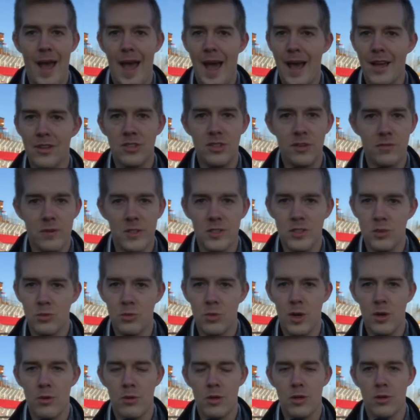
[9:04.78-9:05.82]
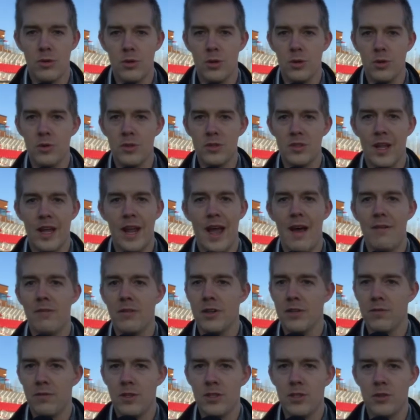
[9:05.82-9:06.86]
has Division I recruits. They have a
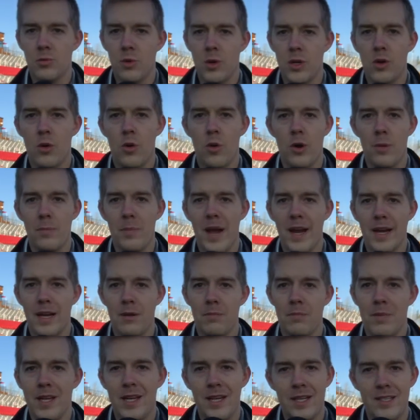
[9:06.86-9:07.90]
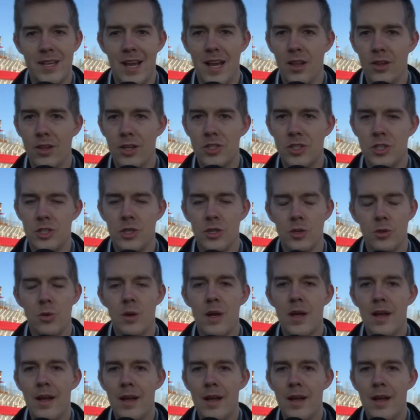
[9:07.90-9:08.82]
Division I quarterback committed to LSU.